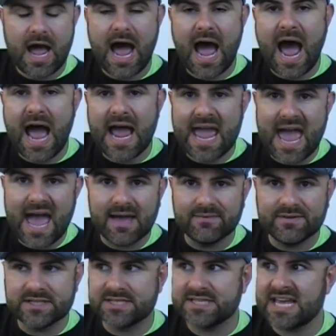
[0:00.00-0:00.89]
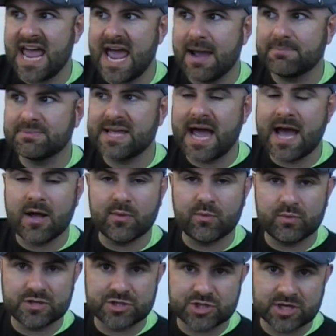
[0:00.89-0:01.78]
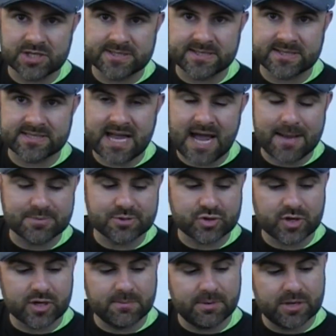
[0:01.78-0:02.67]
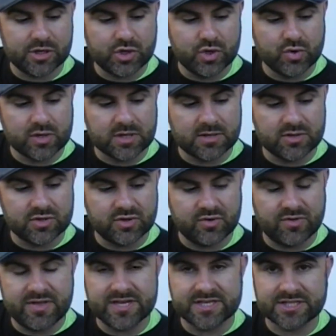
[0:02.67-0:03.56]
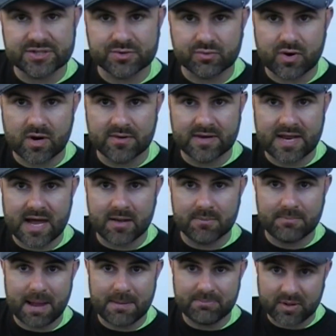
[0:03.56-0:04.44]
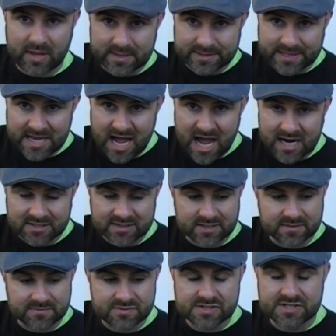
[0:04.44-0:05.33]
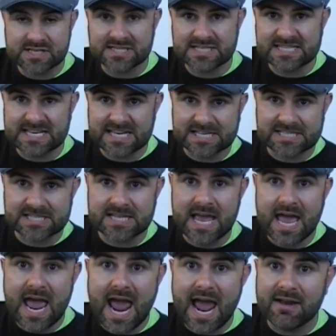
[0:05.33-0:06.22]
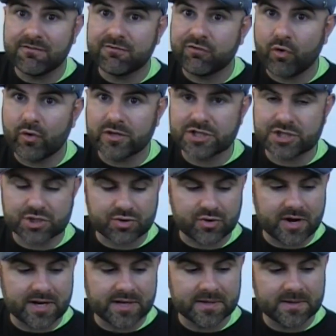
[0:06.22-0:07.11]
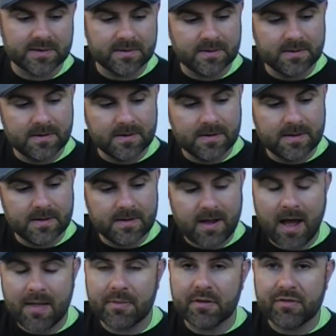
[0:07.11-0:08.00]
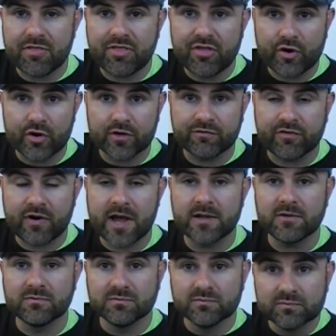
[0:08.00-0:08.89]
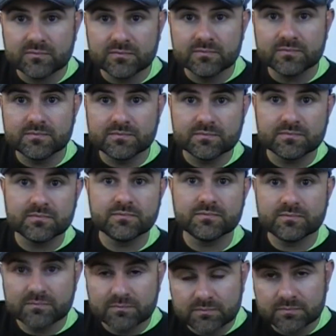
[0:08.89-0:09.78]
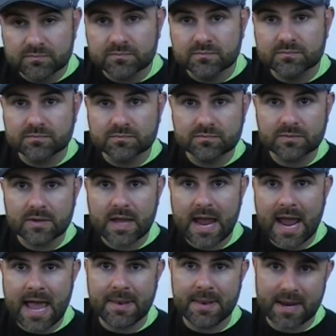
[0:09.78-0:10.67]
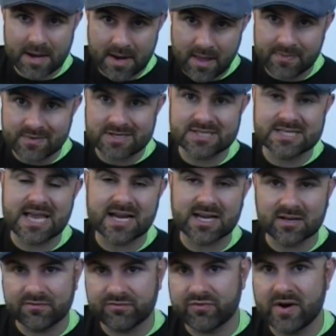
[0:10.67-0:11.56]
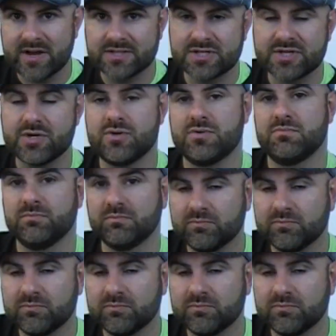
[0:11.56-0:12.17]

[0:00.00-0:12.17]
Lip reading: I have it tabbed out with just the top string, but you can do this rundown by playing the octaves, the 6th and 4th string on the 3rd fret. And then on the 2nd fret too.